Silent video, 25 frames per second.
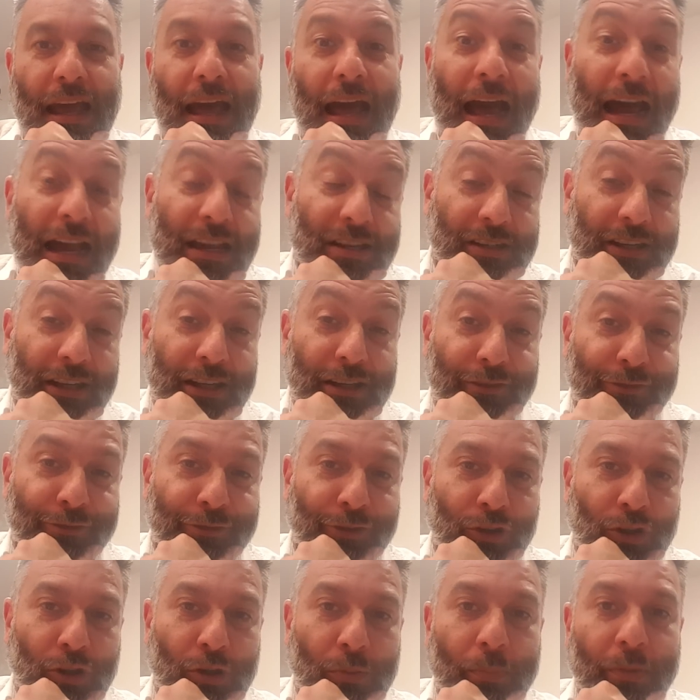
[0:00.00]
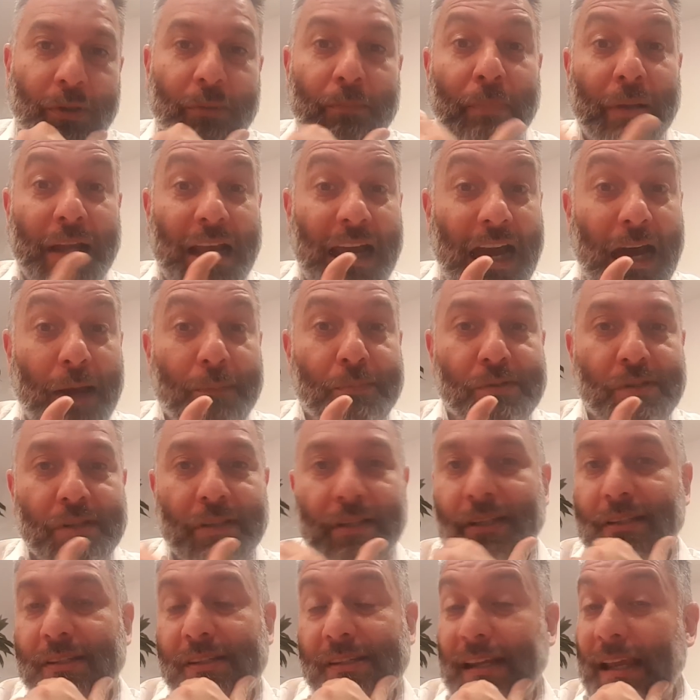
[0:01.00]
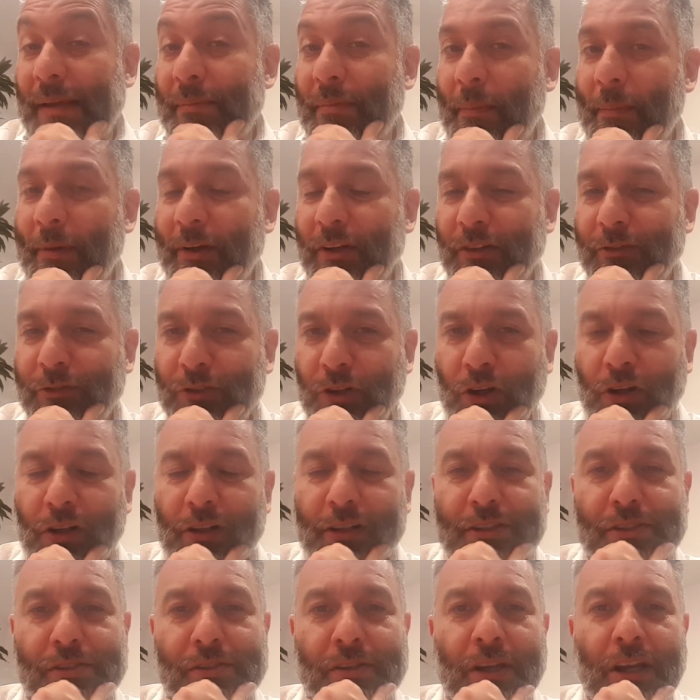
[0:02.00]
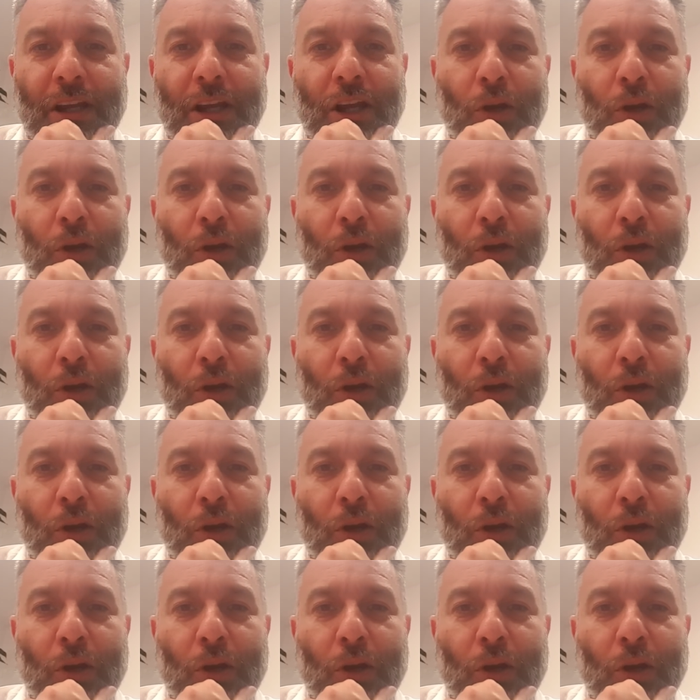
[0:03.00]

asking for, but perhaps the same amount of goals.